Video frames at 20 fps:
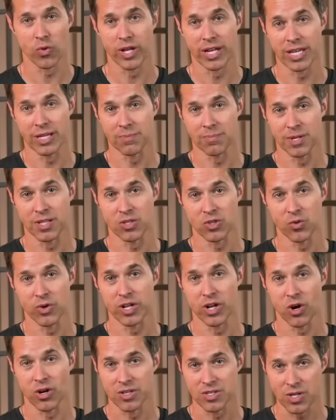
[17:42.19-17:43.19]
what he had been
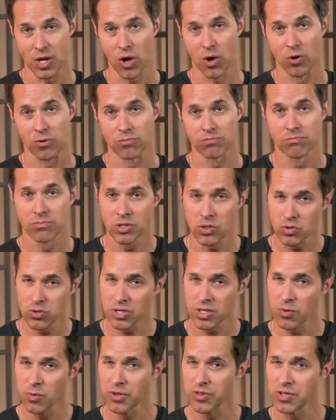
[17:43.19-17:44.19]
doing on his own,
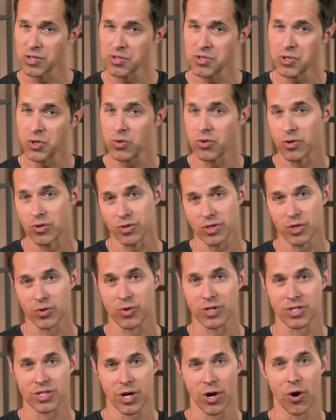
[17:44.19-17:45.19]
usually with a student or
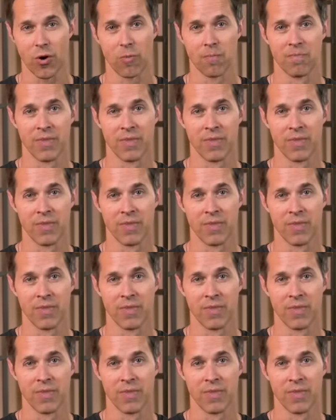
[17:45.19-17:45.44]
two in tow.